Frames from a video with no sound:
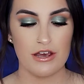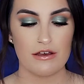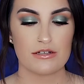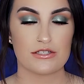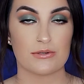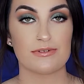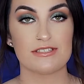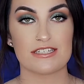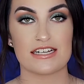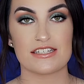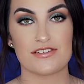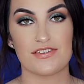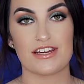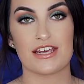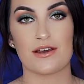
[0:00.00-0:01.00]
So in today's
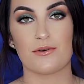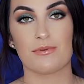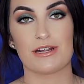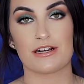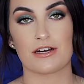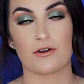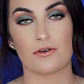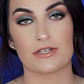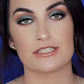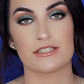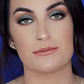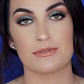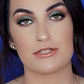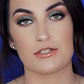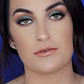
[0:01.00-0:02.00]
video, we are going to
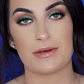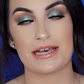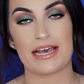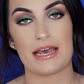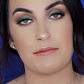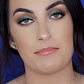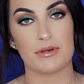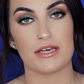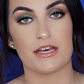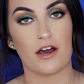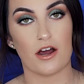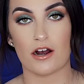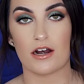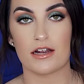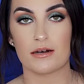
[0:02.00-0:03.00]
be doing a
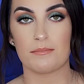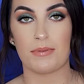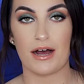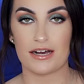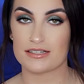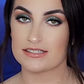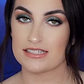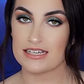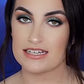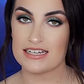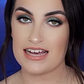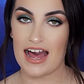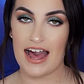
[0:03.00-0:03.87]
PR unboxing.